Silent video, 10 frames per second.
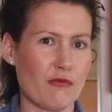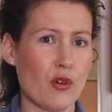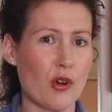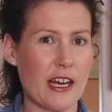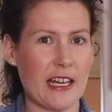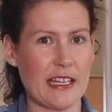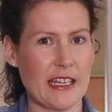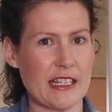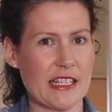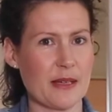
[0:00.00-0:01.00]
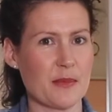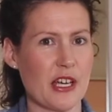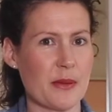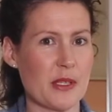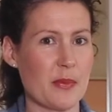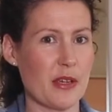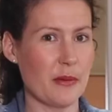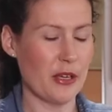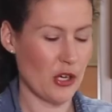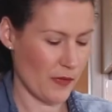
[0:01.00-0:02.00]
Raw garlic can sometimes be a
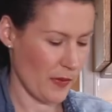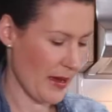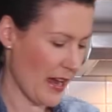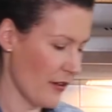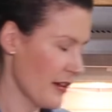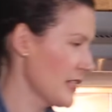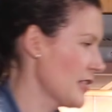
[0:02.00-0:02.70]
bit overpowering,